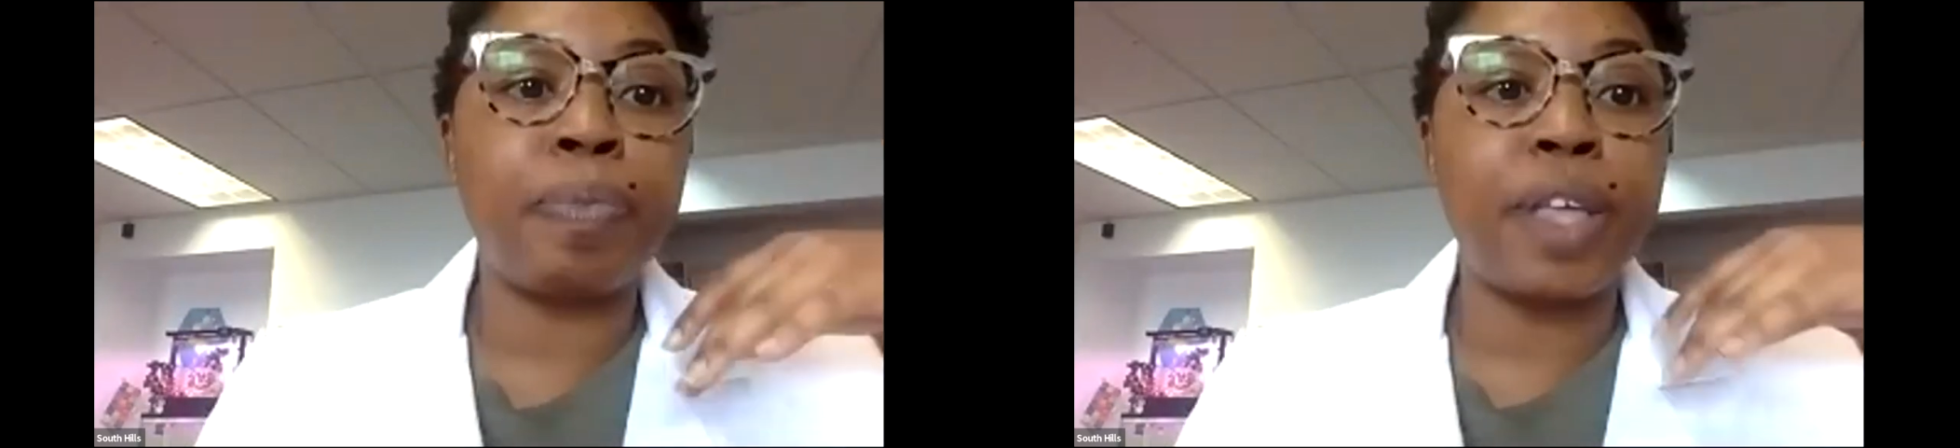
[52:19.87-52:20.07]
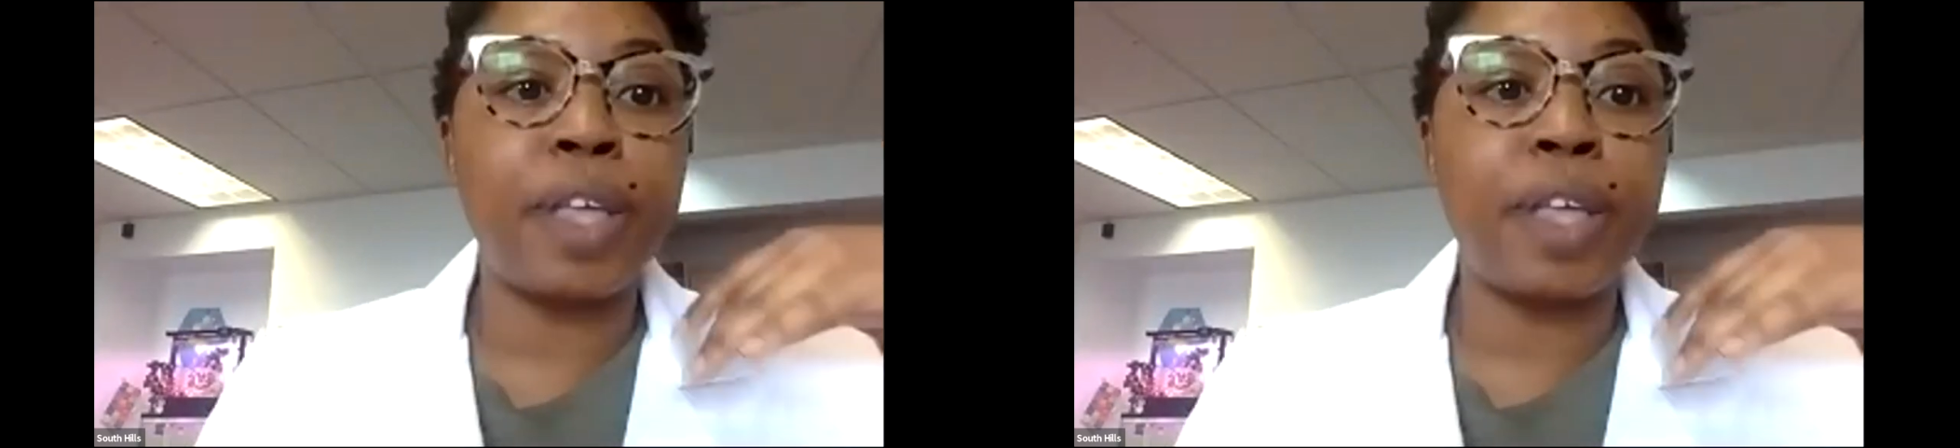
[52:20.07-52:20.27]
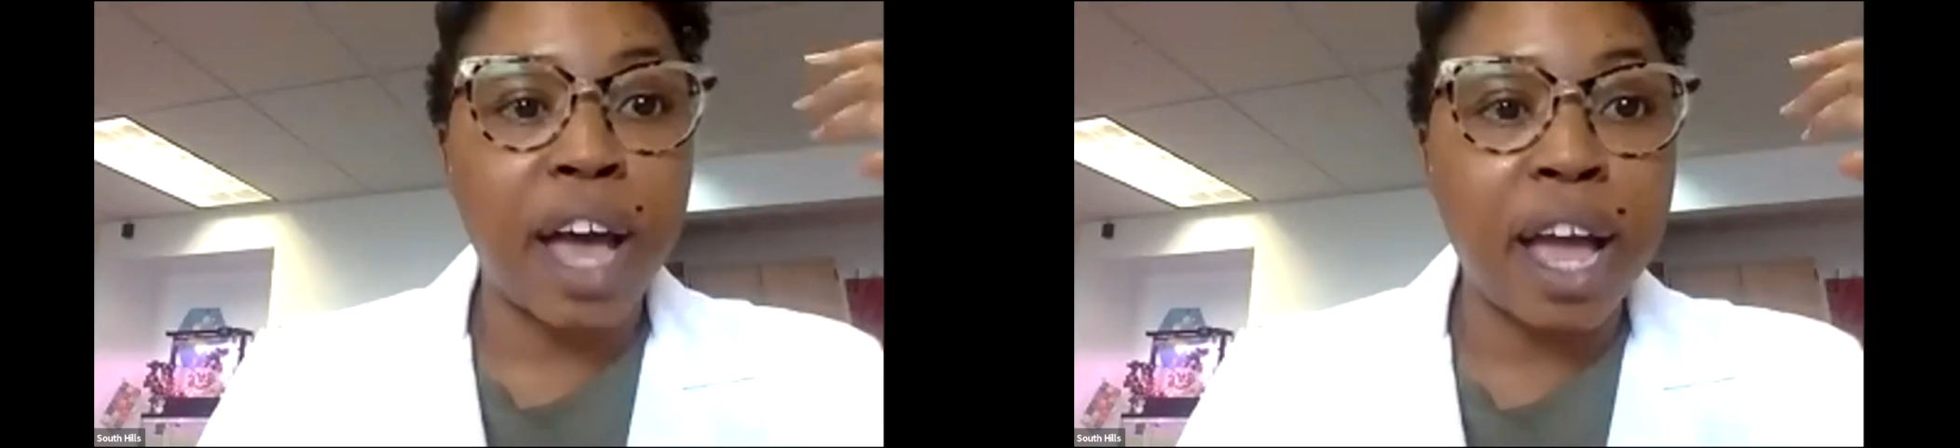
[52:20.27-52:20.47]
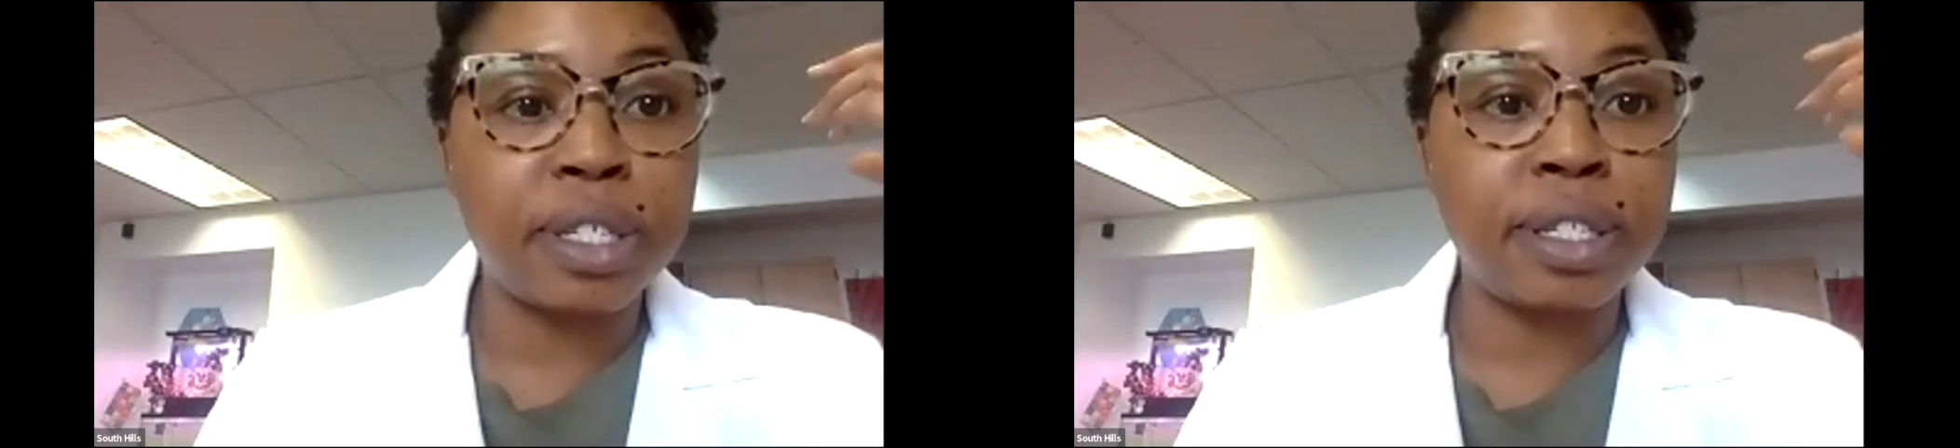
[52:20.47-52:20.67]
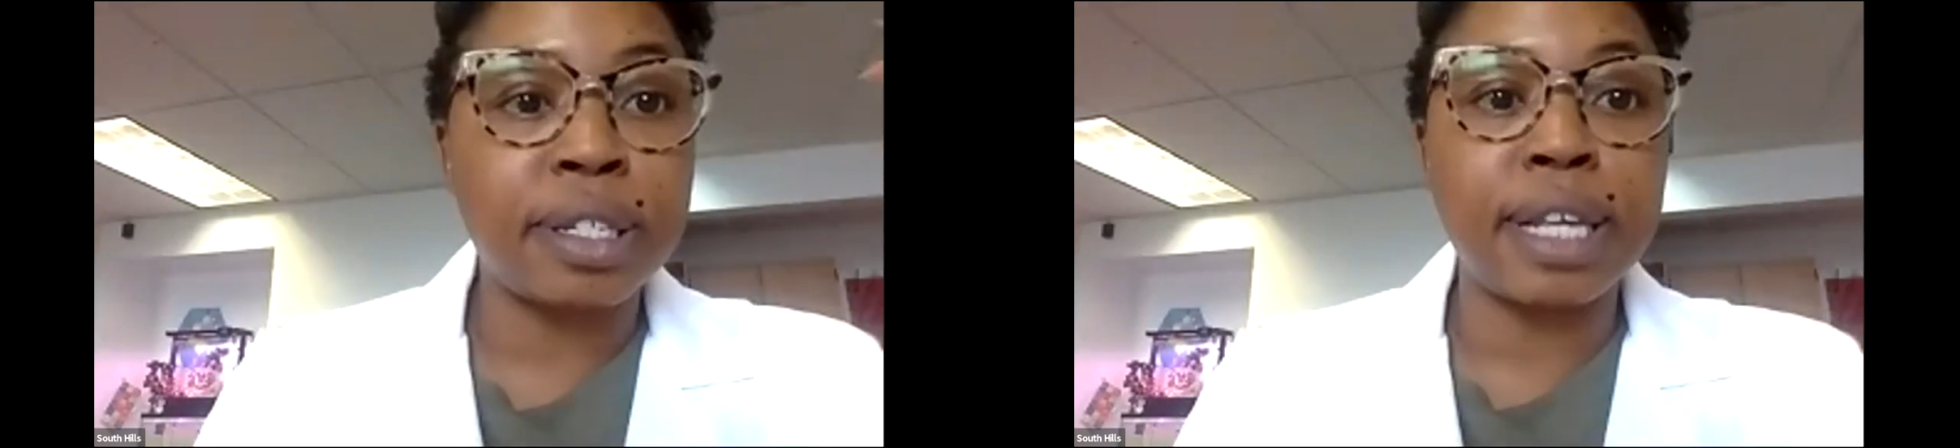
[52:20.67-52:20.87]
and
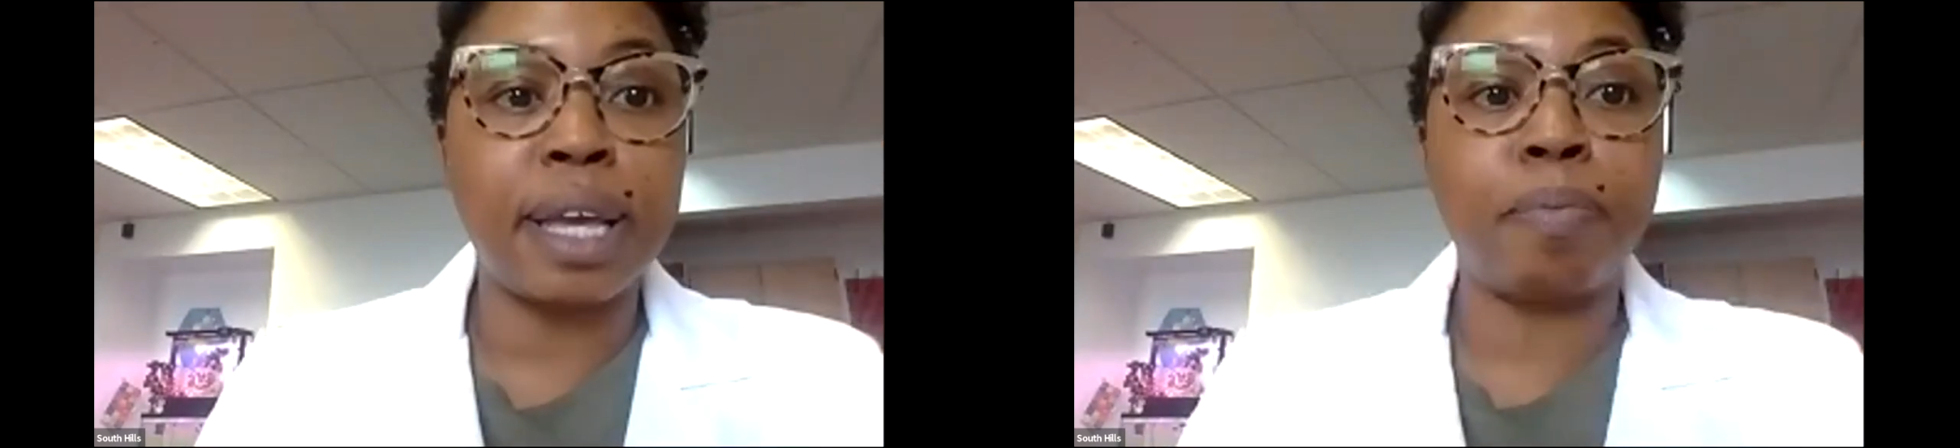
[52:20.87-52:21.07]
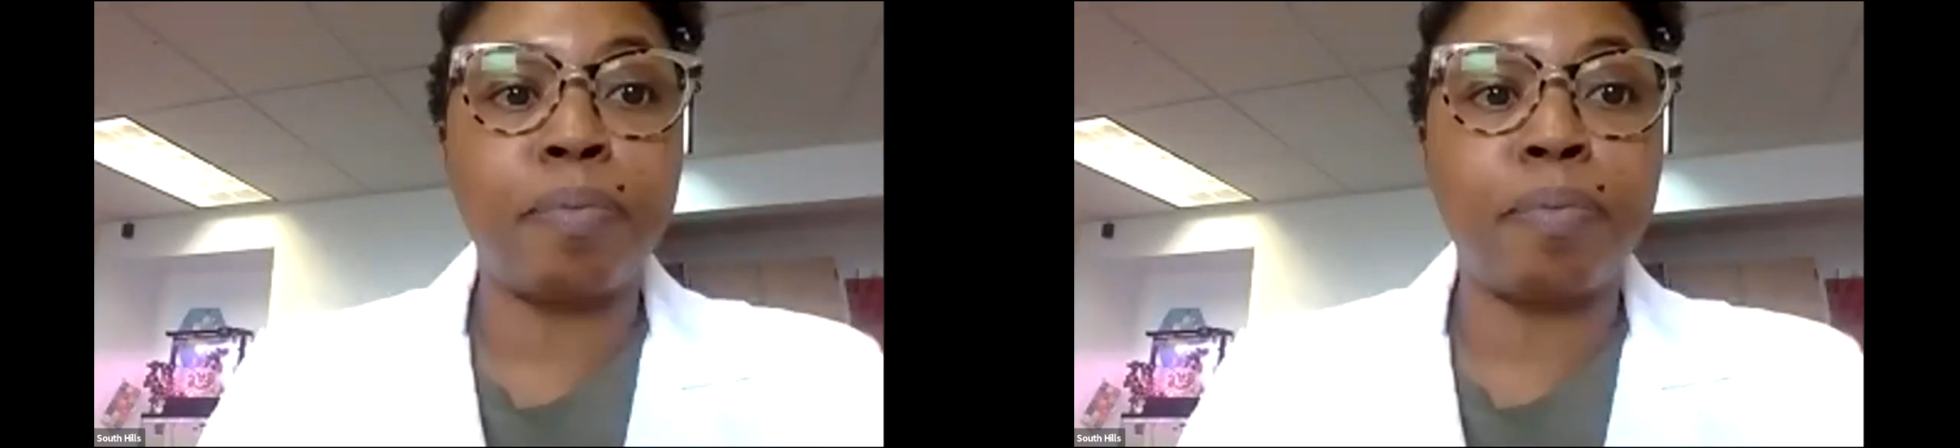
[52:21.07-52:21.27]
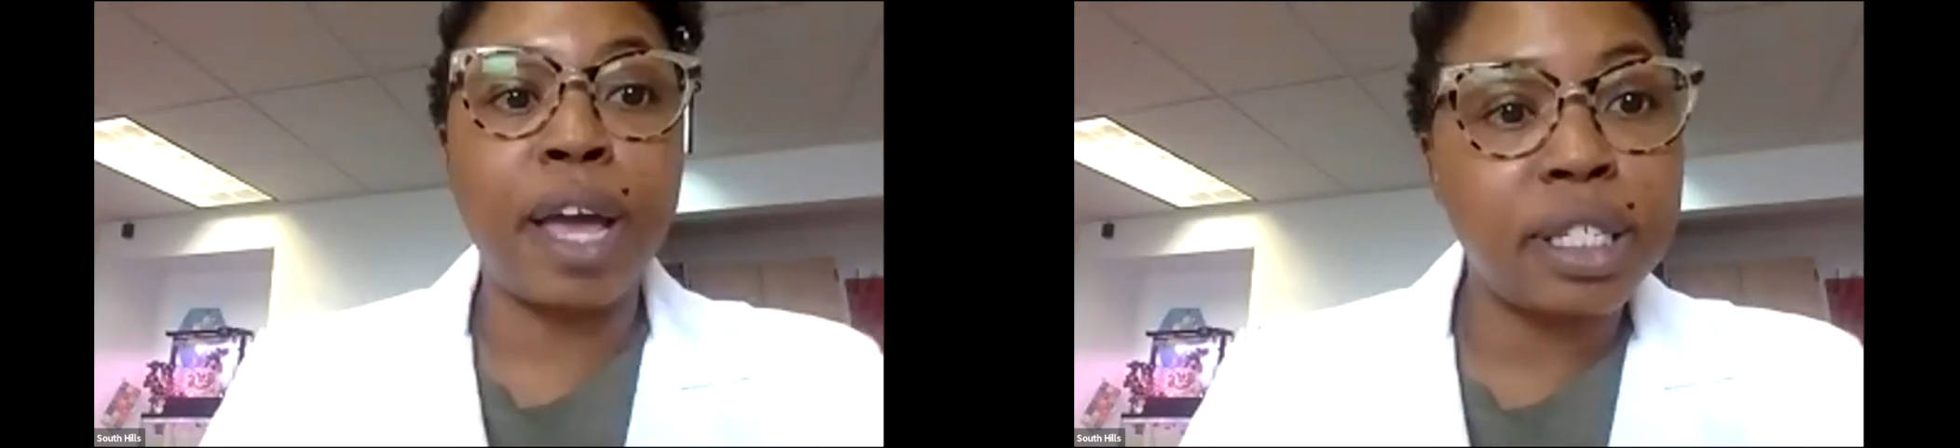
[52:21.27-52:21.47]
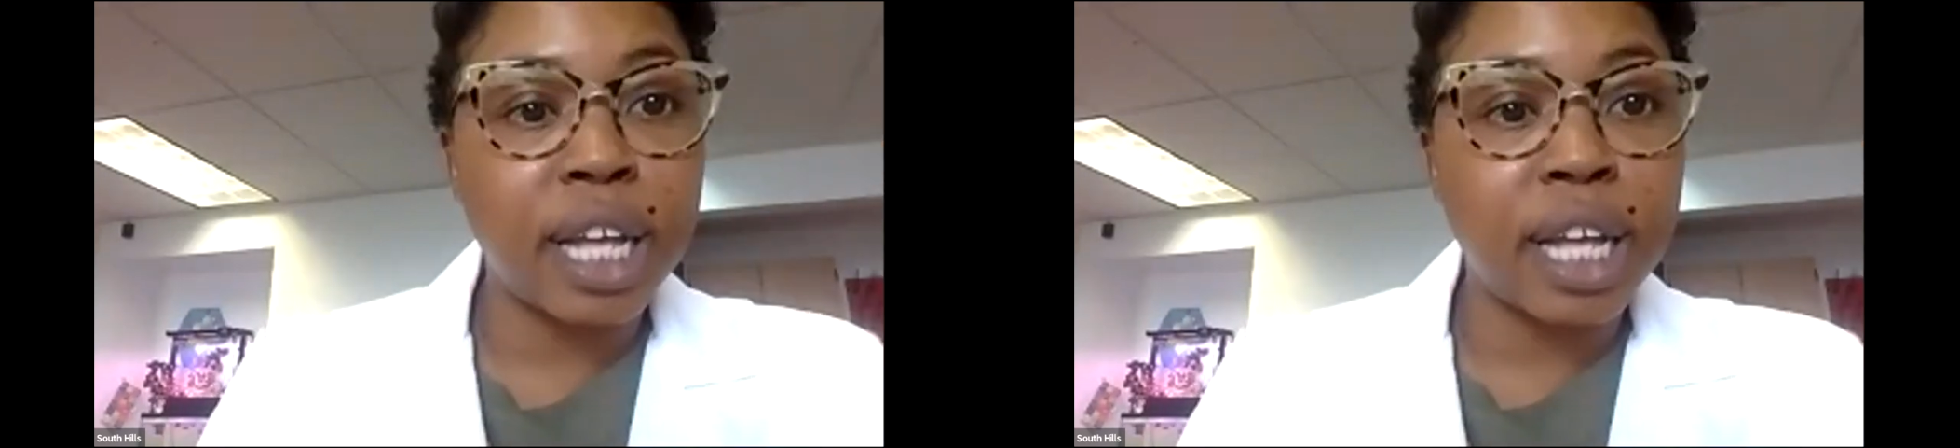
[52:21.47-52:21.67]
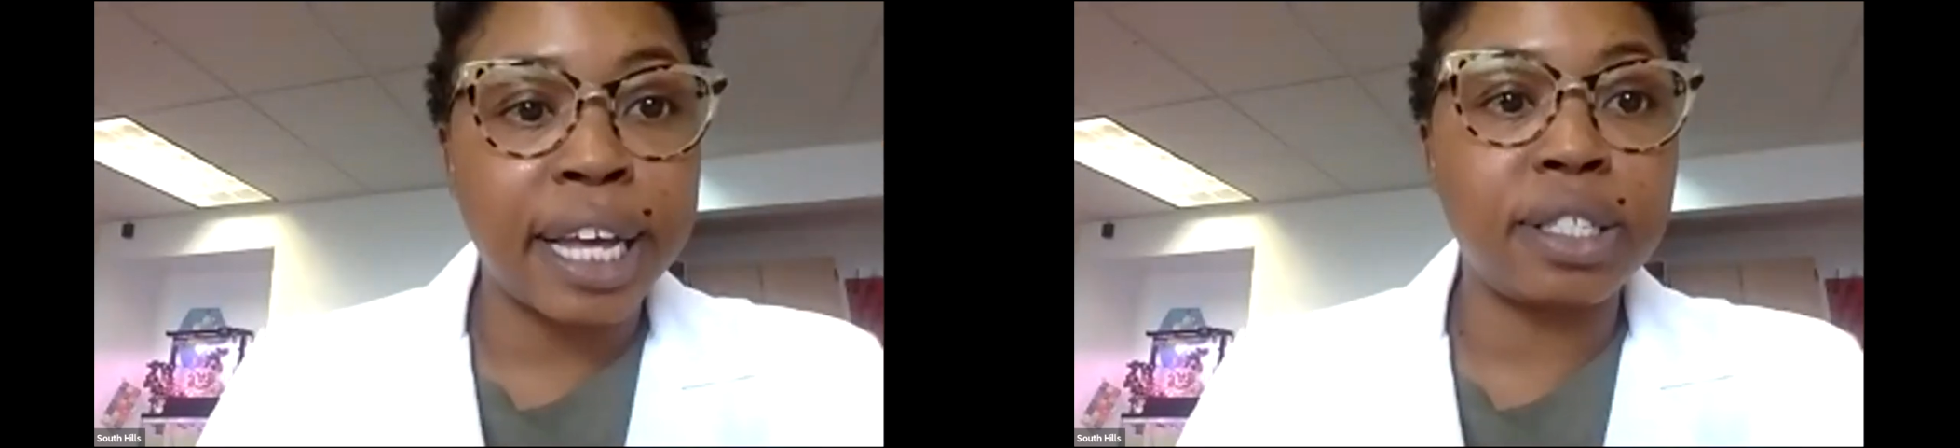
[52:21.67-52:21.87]
viruses and
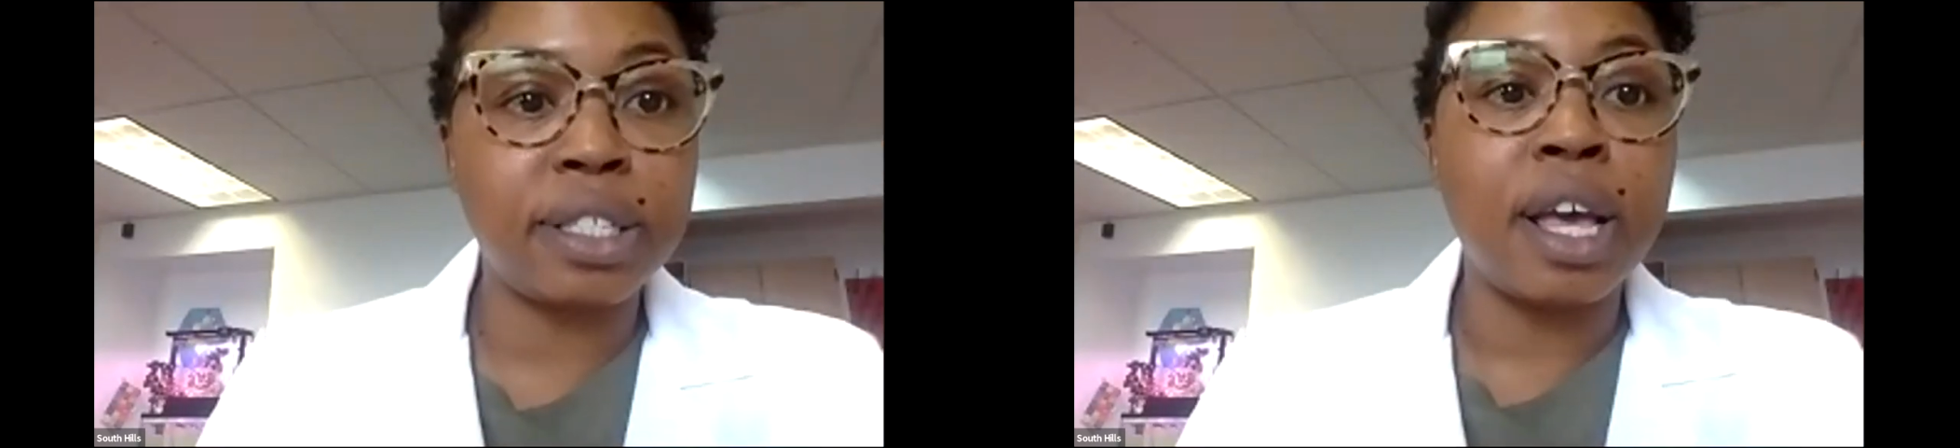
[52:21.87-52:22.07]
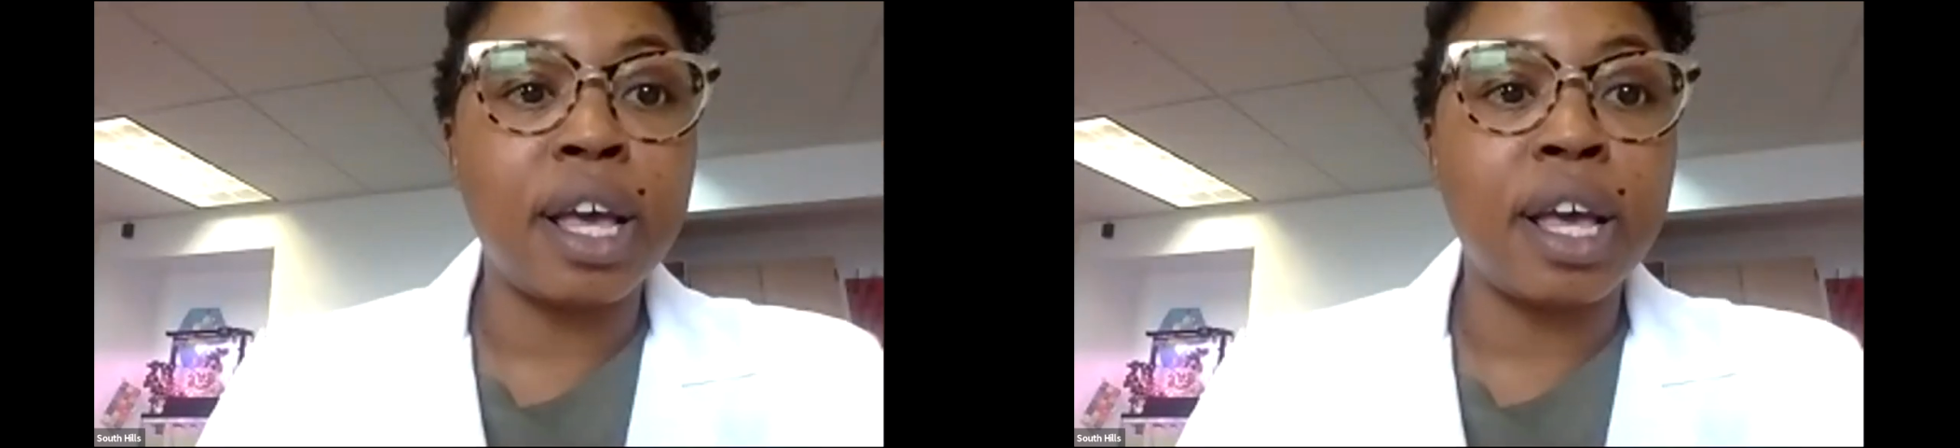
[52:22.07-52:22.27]
parasites,